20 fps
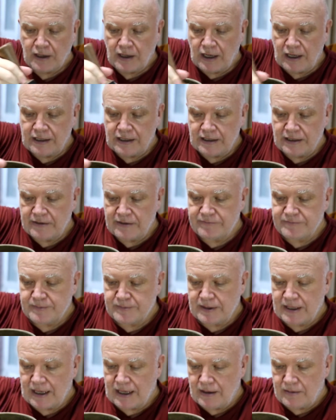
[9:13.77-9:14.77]
and it gives
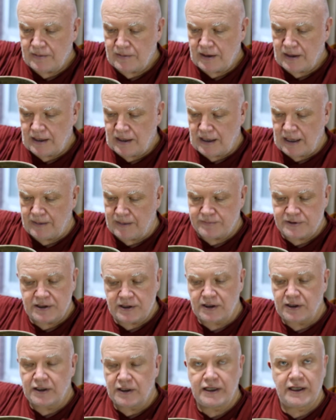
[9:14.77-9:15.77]
me
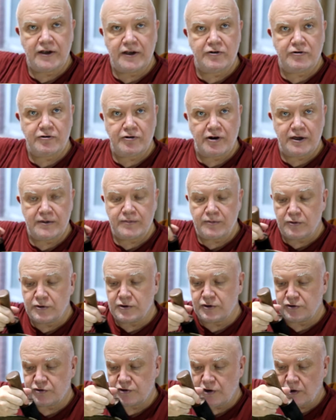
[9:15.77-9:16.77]
absolutely incredible
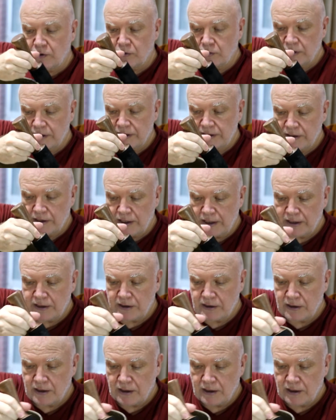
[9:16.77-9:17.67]
control in